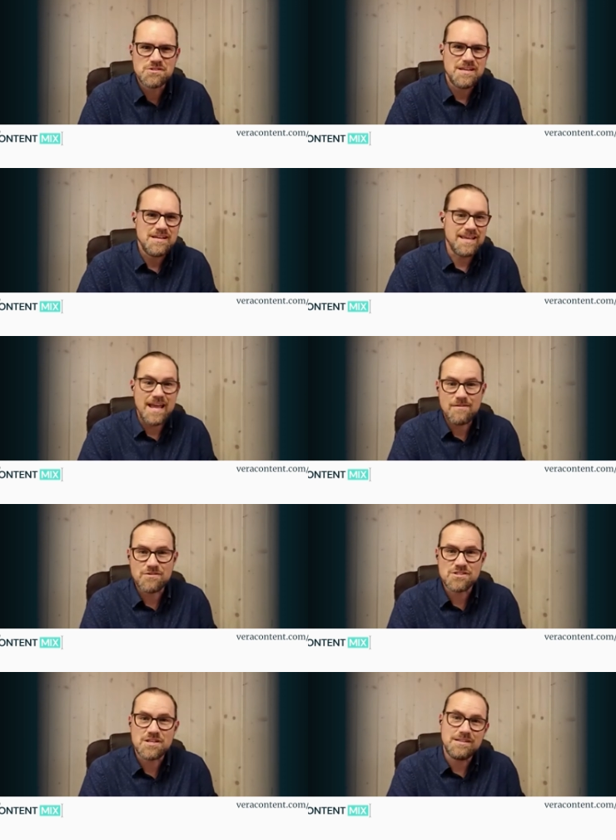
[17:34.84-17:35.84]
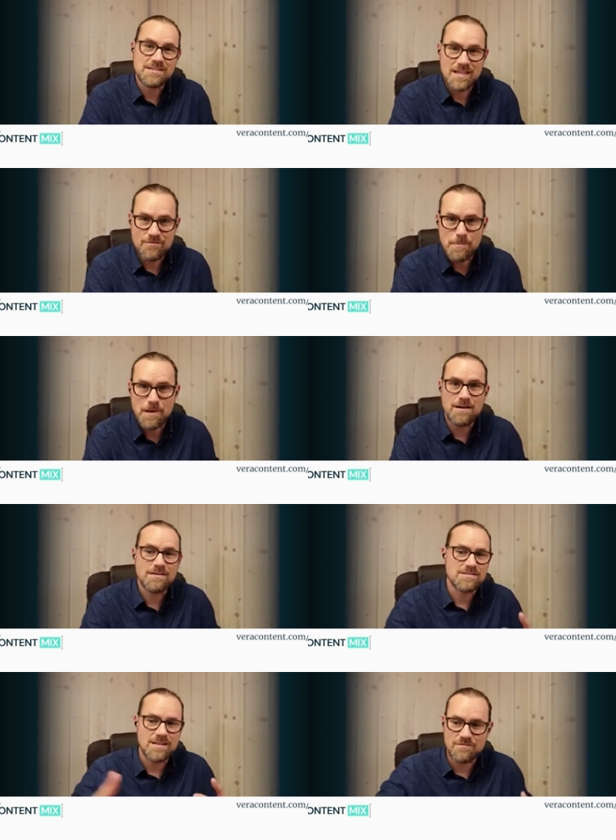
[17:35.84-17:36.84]
They have the skills, they have the parts,
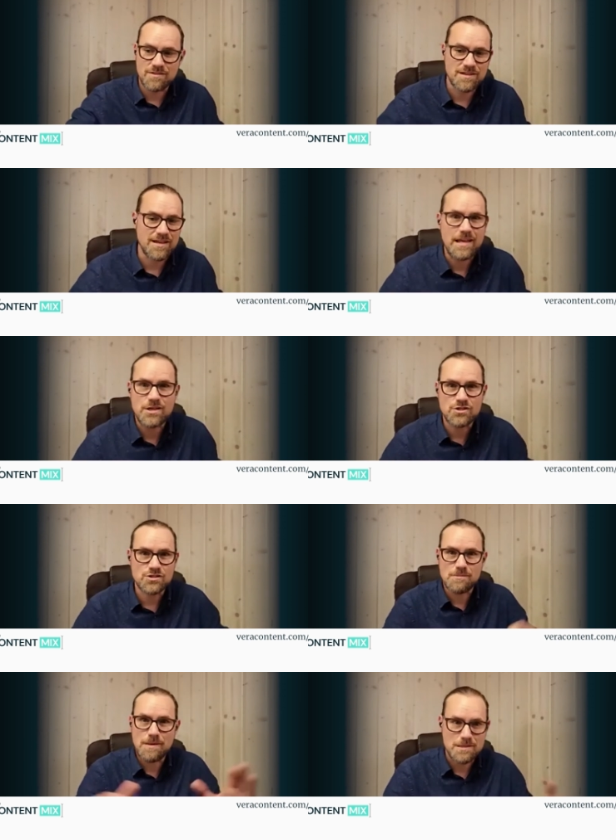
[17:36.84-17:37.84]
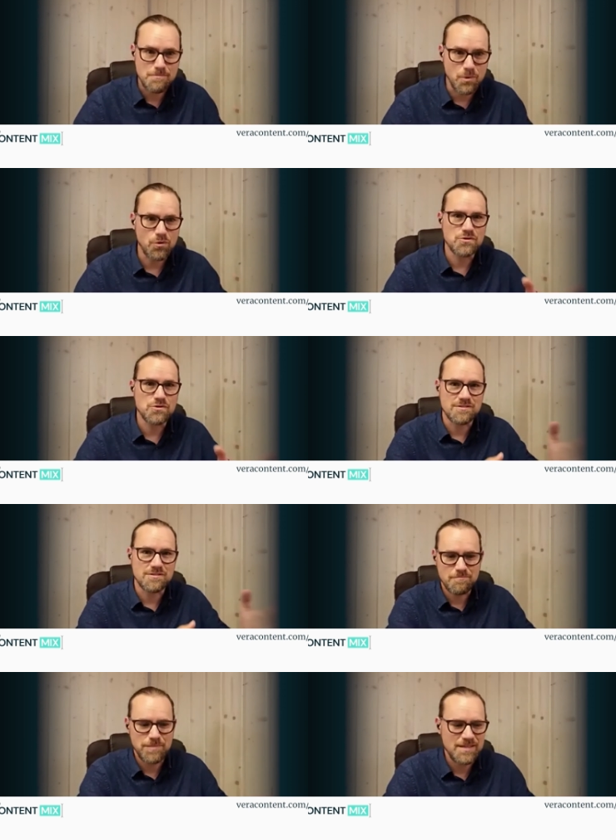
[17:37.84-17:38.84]
they have the connections to make the boards and
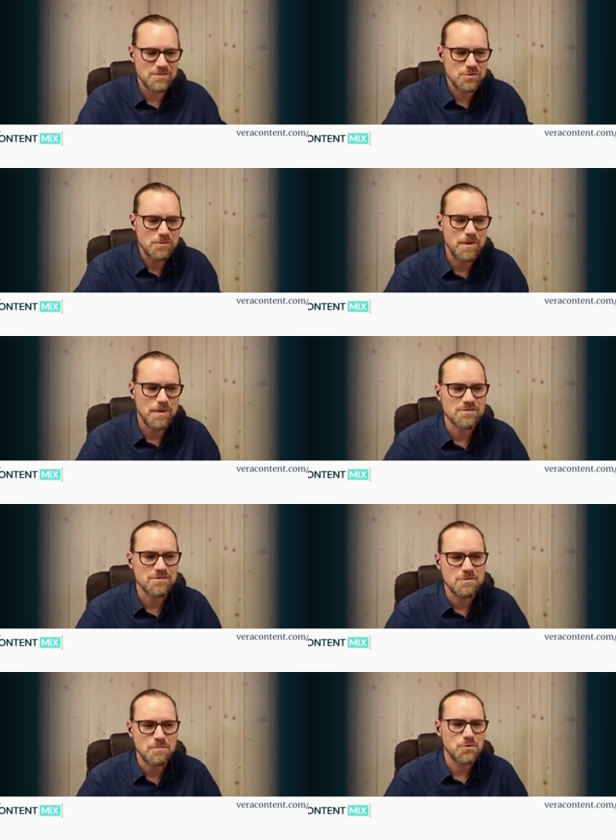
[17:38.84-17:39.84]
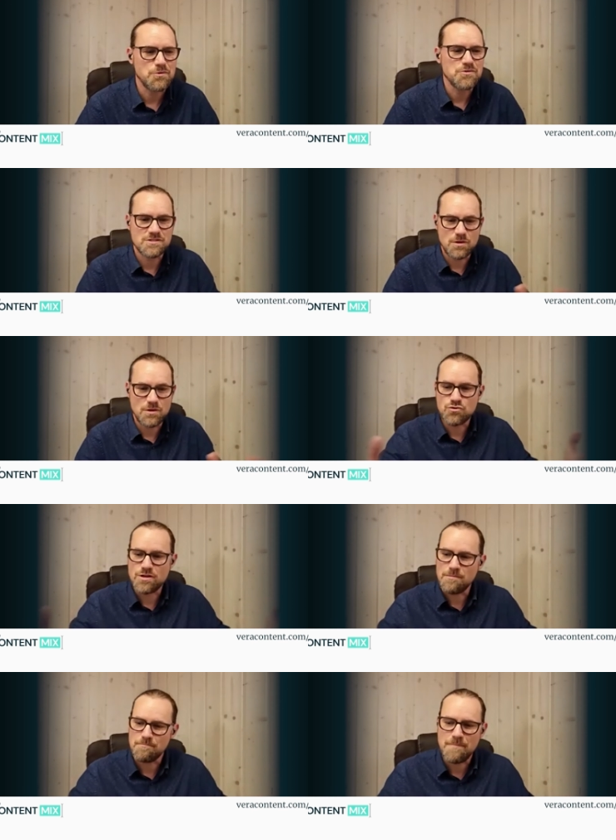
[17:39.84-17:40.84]
place all the parts on the boards and solder it
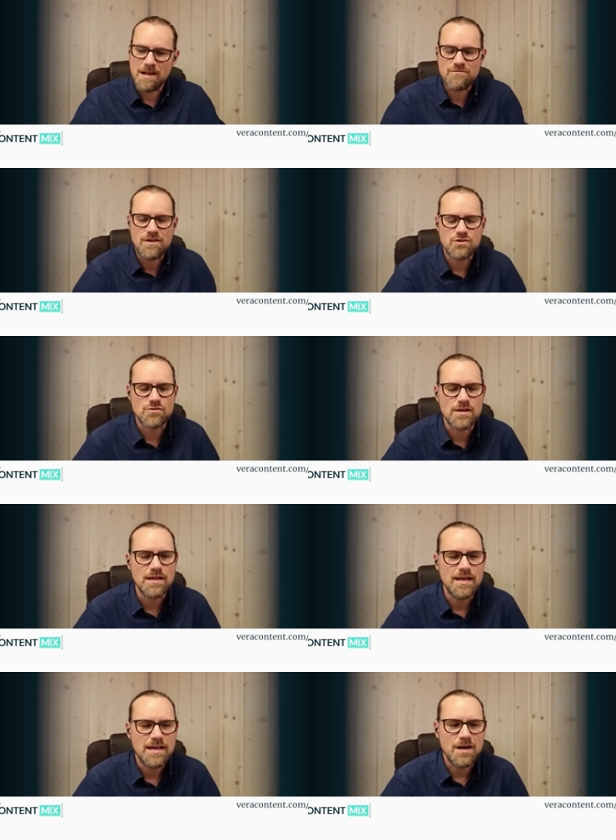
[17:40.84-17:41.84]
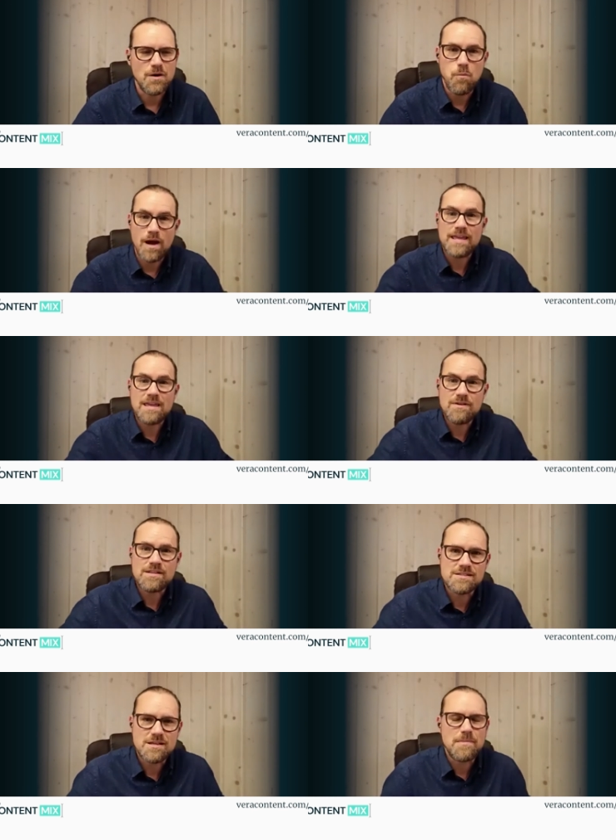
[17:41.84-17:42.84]
and manufacture it. Why give it to
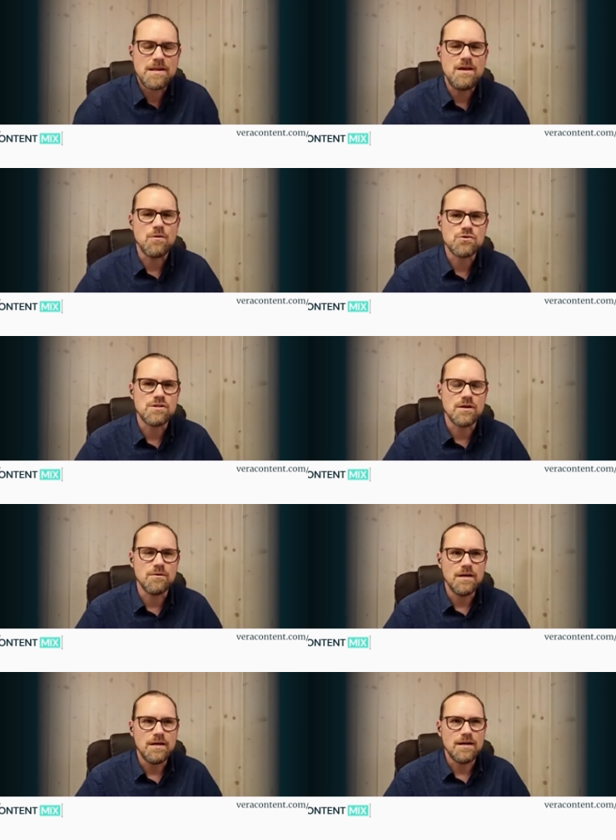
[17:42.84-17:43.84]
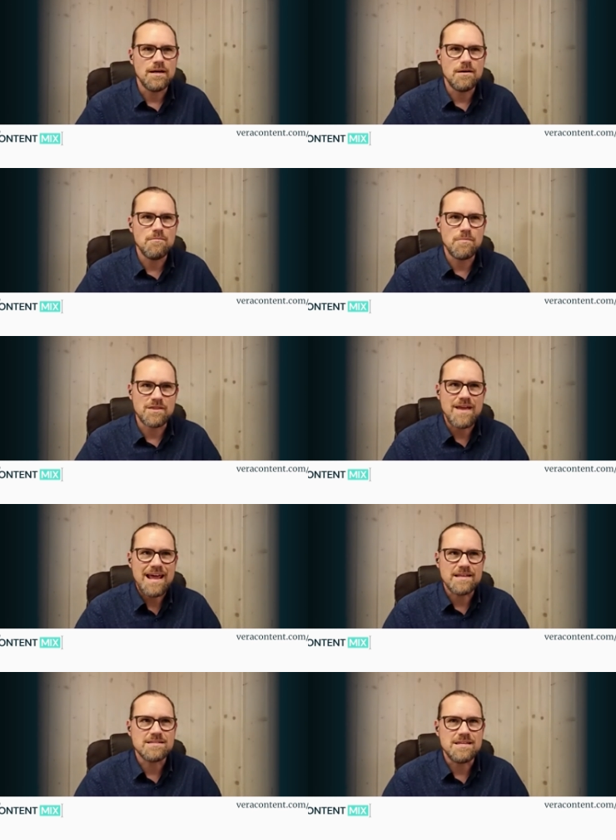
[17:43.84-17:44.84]
somebody else, But the
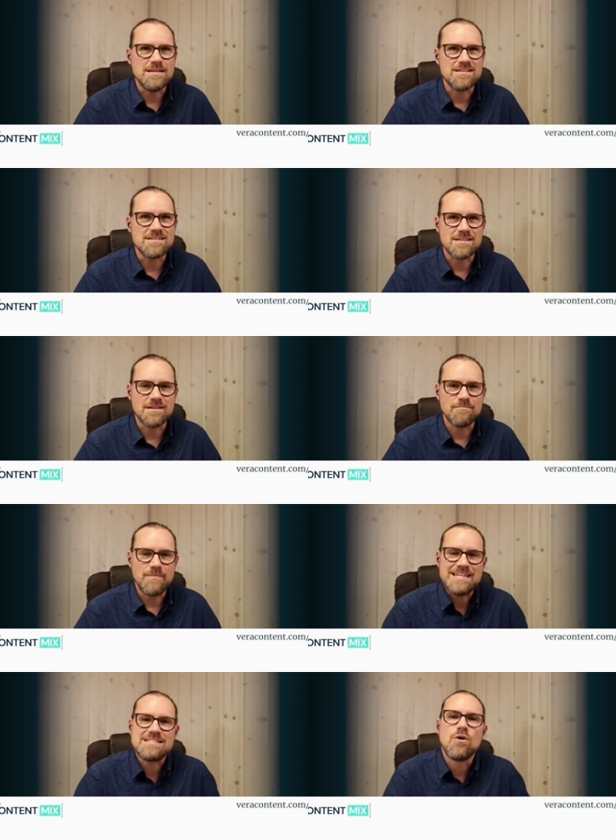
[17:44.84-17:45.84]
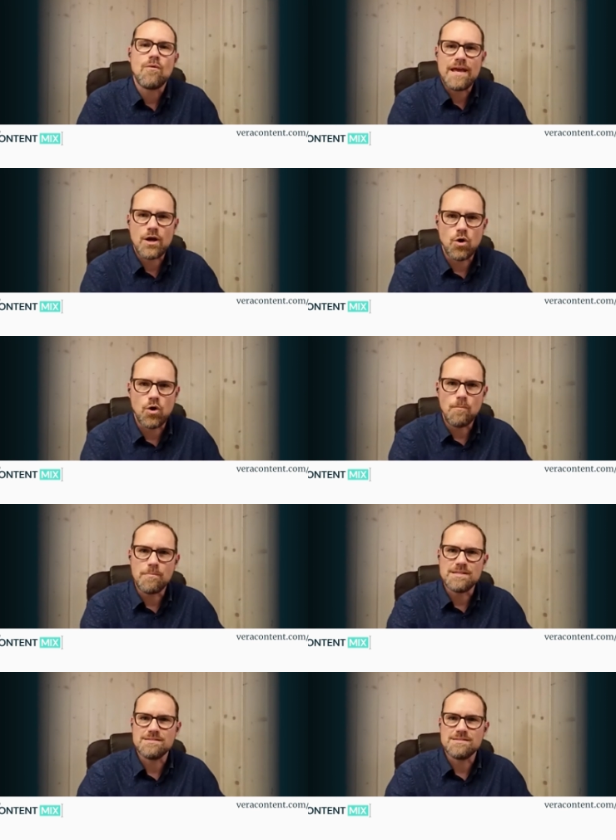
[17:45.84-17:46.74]
reality is that it's not their core competence.